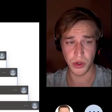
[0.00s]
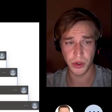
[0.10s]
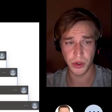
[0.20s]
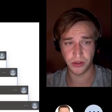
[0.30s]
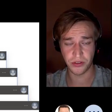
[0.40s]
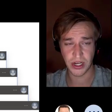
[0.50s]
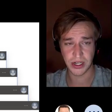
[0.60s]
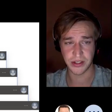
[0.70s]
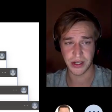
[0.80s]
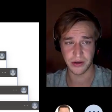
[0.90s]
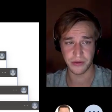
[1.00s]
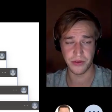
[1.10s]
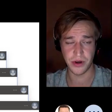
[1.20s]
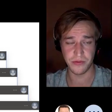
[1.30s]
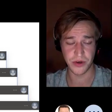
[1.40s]
We will select
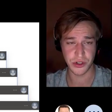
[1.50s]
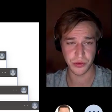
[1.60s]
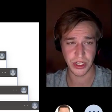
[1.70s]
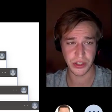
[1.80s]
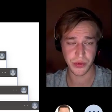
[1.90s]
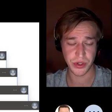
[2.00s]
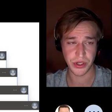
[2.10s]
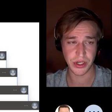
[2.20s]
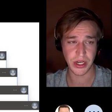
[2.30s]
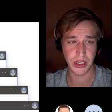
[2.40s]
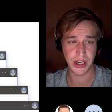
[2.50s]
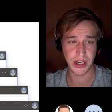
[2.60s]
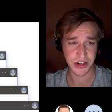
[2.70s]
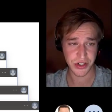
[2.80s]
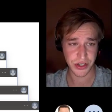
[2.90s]
a virtual network
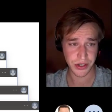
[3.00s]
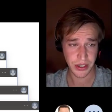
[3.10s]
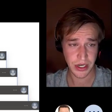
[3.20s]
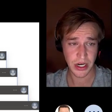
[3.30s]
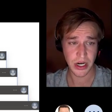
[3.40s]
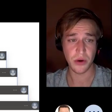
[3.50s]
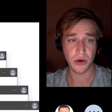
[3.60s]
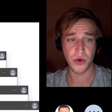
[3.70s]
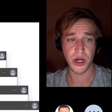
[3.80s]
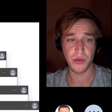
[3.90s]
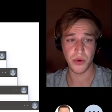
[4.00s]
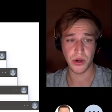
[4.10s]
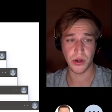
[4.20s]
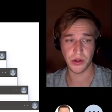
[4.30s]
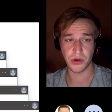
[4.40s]
in Azure. We
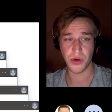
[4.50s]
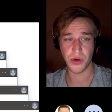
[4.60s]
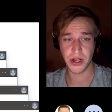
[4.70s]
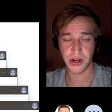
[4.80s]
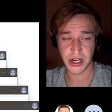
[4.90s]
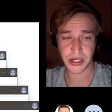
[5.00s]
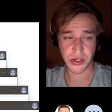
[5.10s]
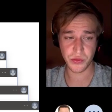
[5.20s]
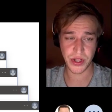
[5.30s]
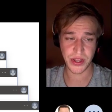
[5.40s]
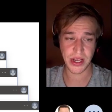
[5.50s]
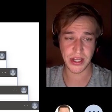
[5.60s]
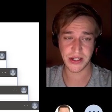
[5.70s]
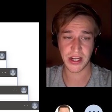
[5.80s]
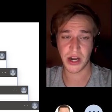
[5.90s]
will create a connection with
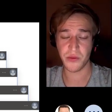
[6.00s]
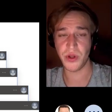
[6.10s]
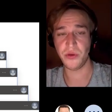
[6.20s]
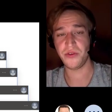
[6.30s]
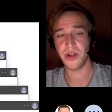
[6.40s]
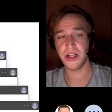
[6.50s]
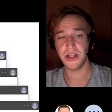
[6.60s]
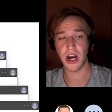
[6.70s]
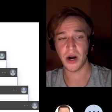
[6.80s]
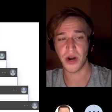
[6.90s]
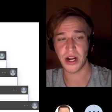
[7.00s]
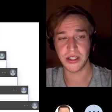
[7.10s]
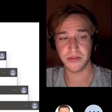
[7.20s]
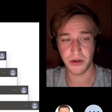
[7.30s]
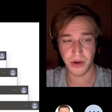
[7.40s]
that, and we'll fill in our
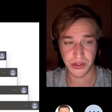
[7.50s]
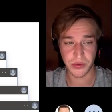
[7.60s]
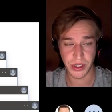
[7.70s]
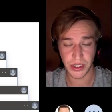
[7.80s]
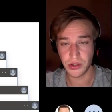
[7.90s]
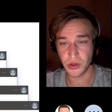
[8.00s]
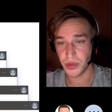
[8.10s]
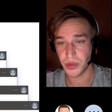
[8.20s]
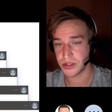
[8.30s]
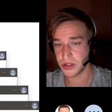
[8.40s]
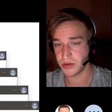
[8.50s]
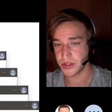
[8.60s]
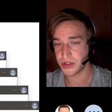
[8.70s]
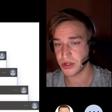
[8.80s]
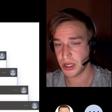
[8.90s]
Active Directory domain
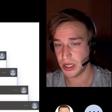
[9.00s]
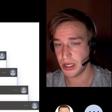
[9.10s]
service